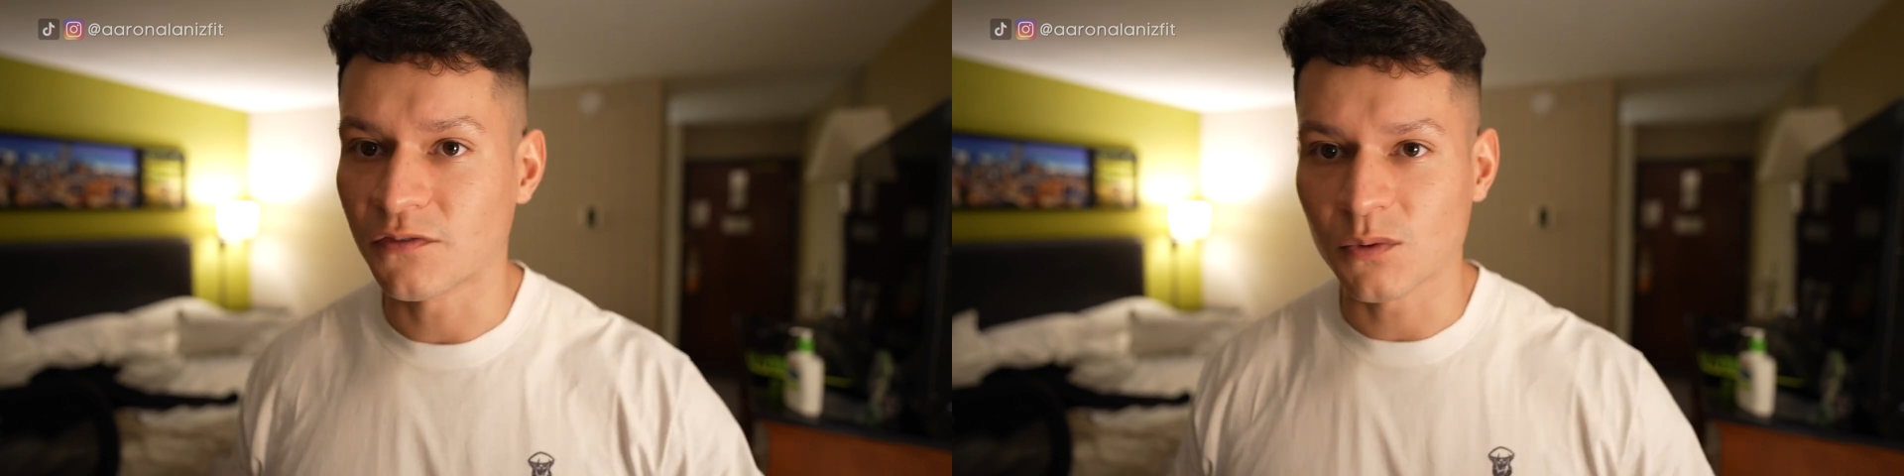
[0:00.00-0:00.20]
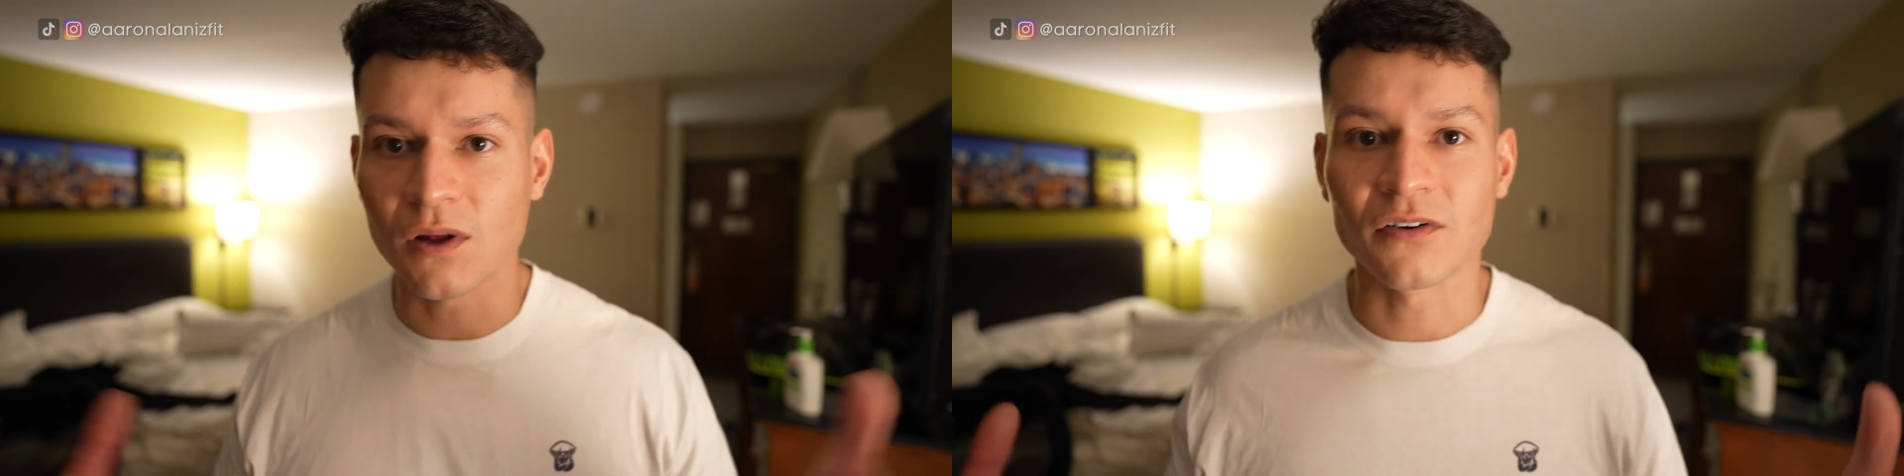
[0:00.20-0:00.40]

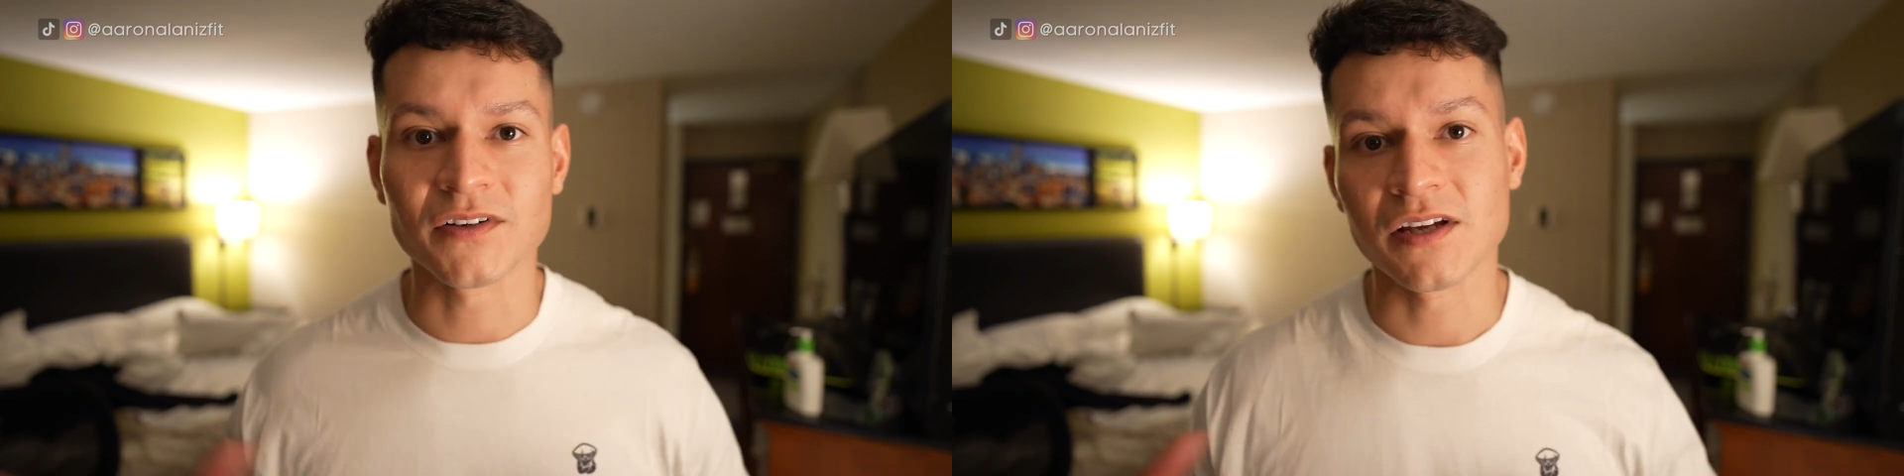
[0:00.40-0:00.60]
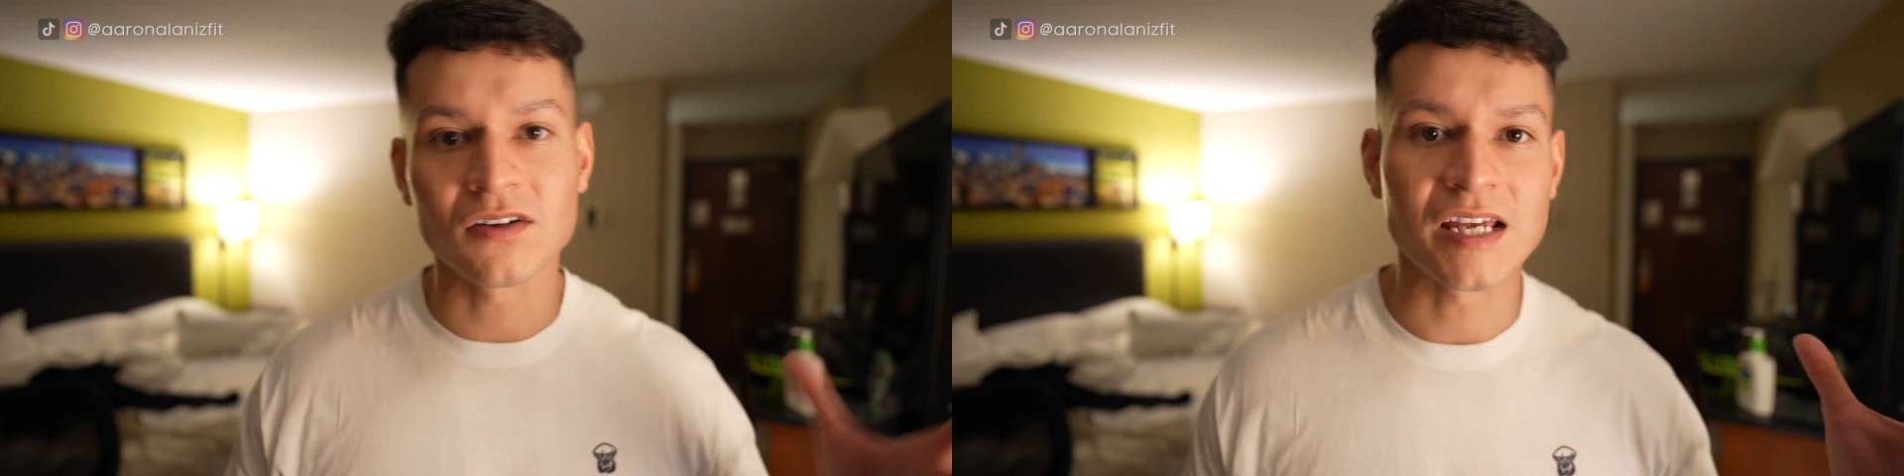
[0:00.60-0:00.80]
if you all are
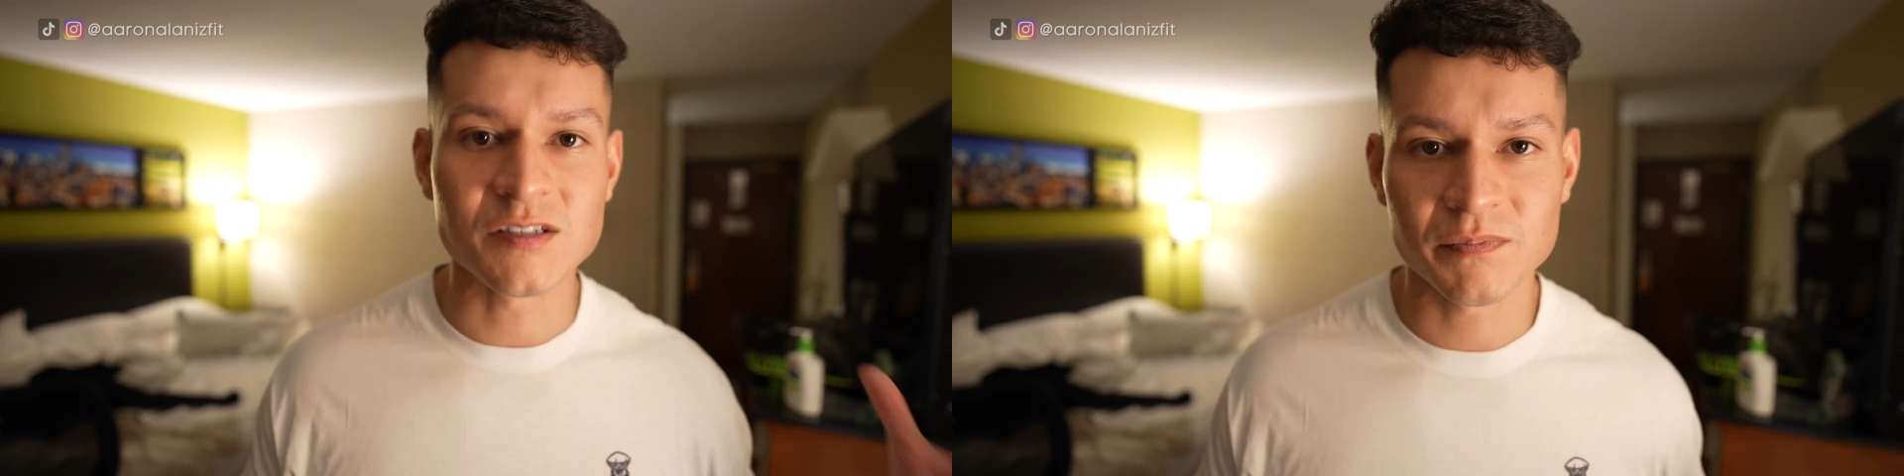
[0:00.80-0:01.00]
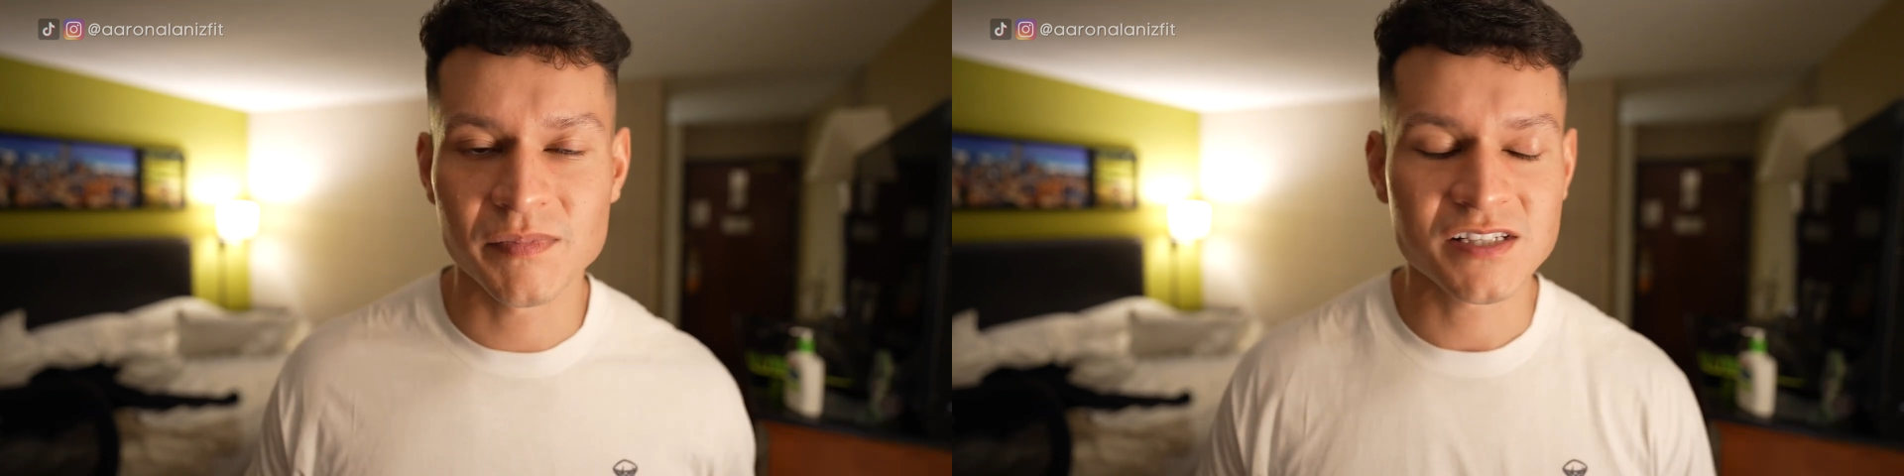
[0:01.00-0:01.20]
in the online
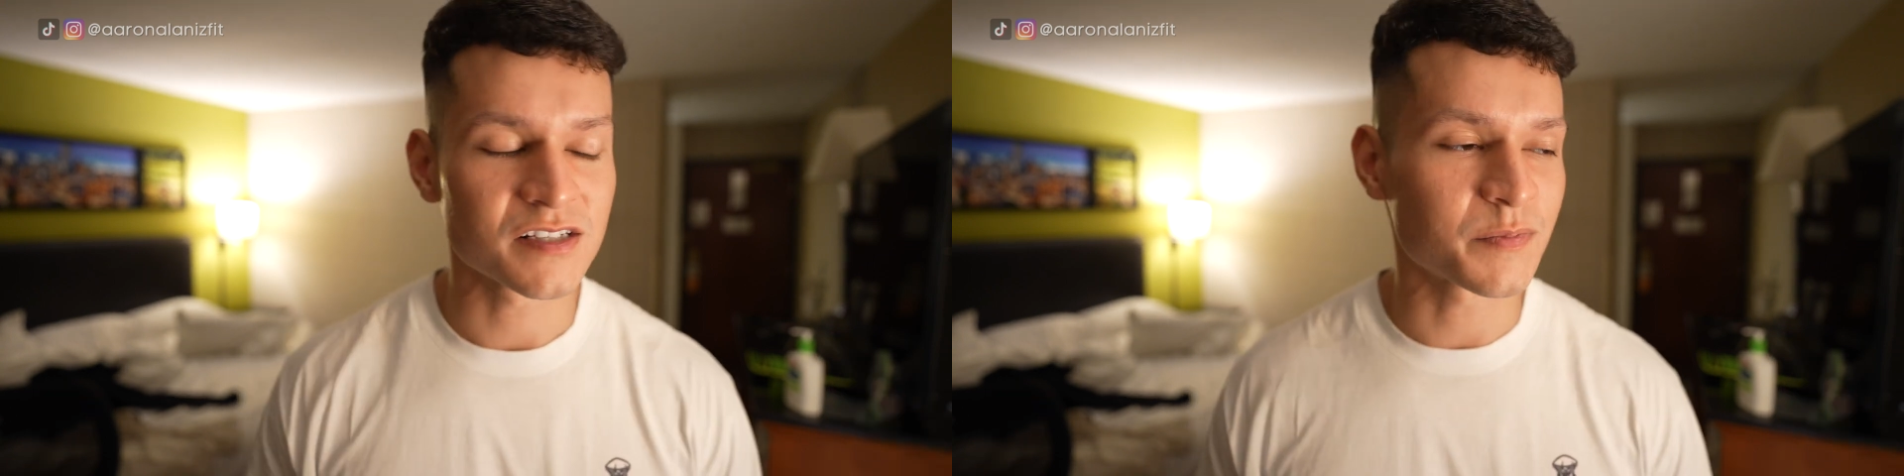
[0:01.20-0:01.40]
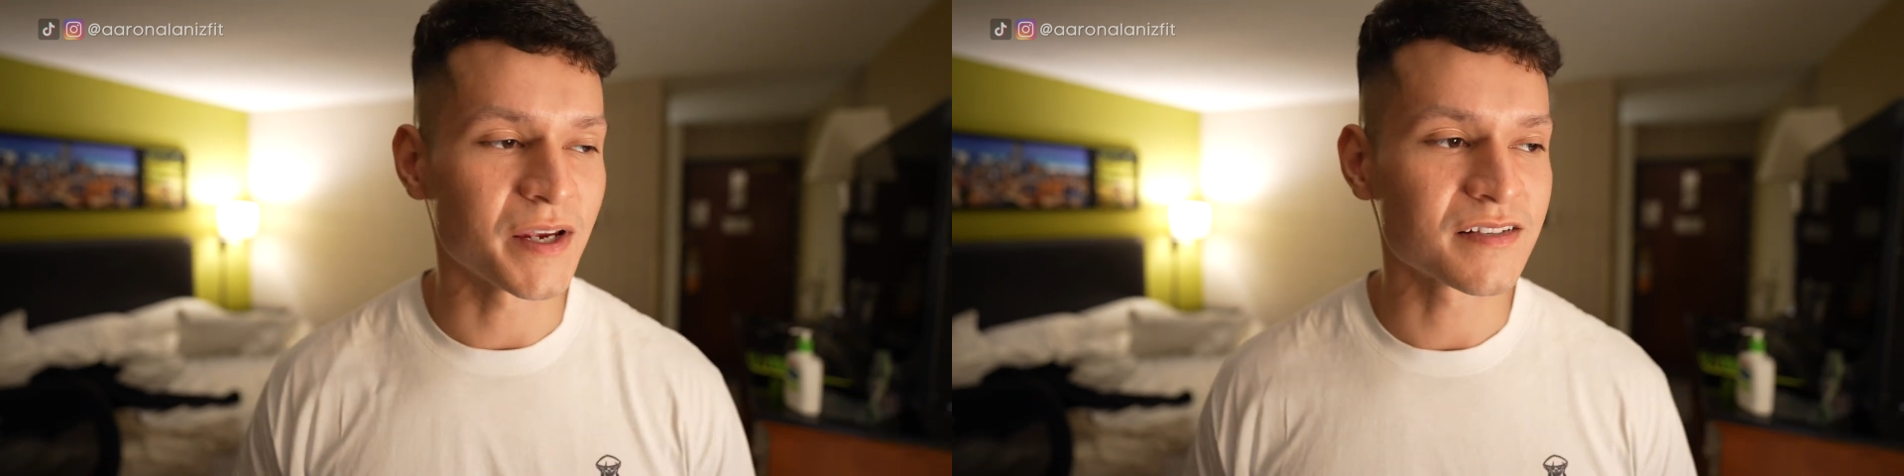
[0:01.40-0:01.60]

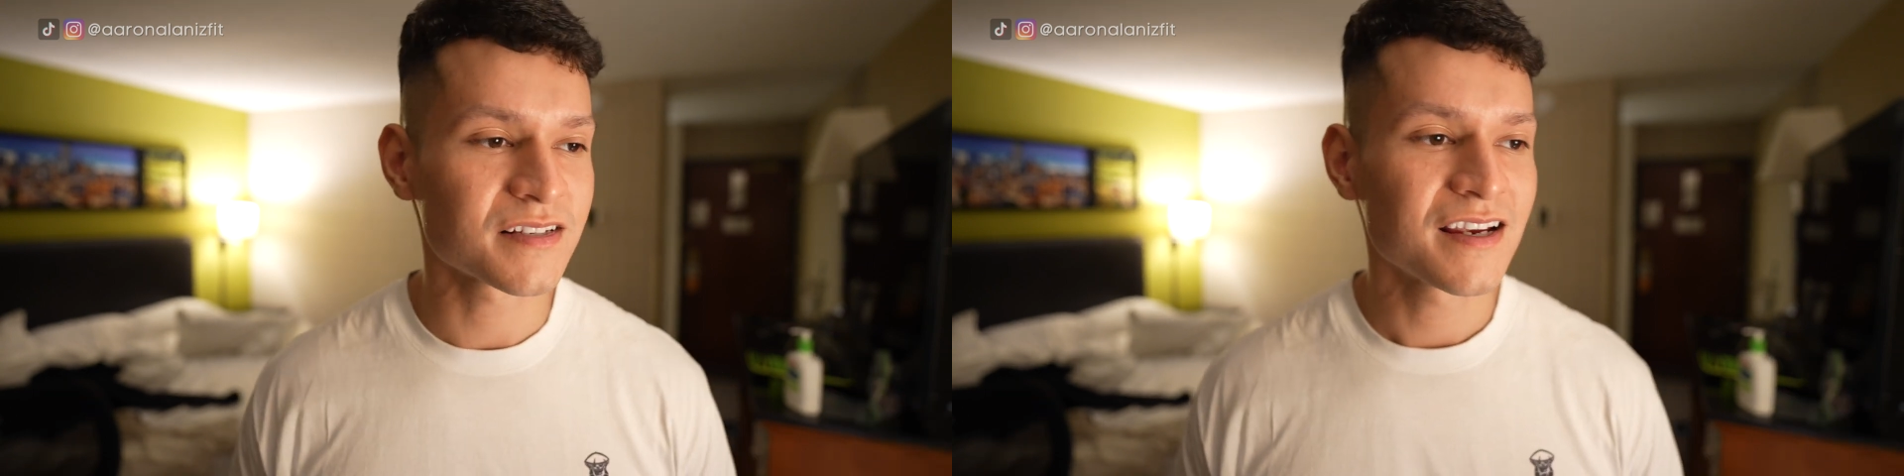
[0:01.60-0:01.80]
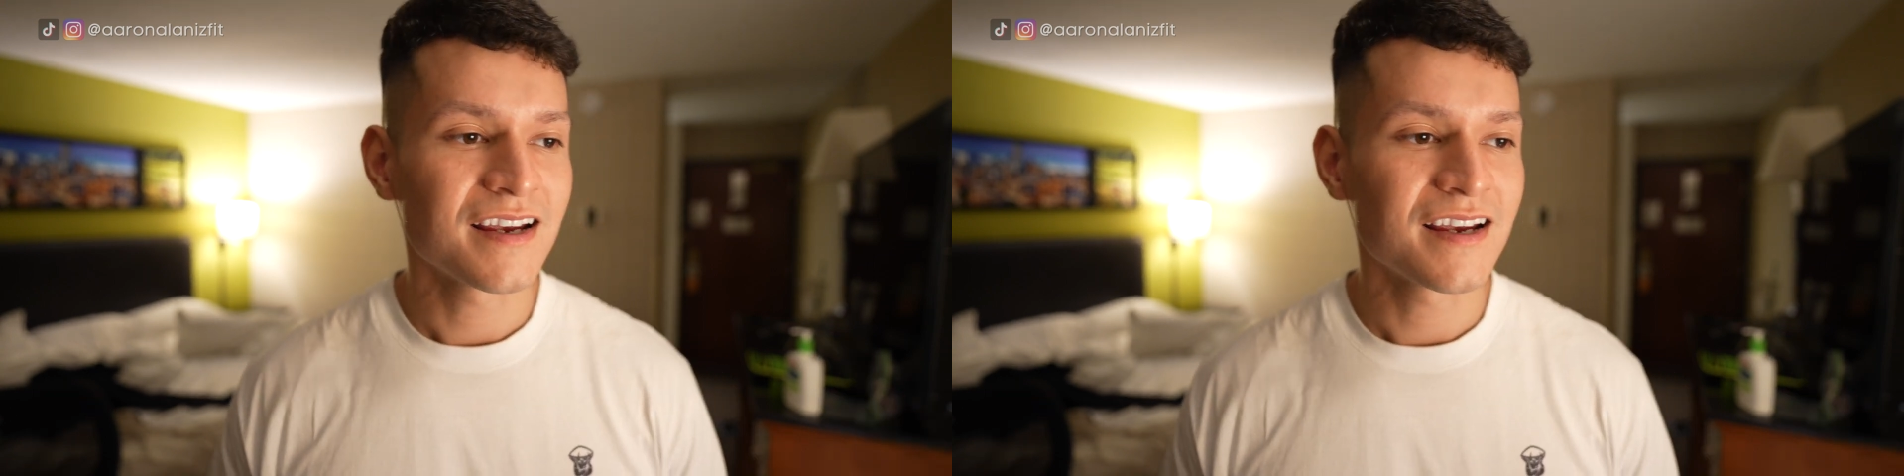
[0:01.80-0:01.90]
business space.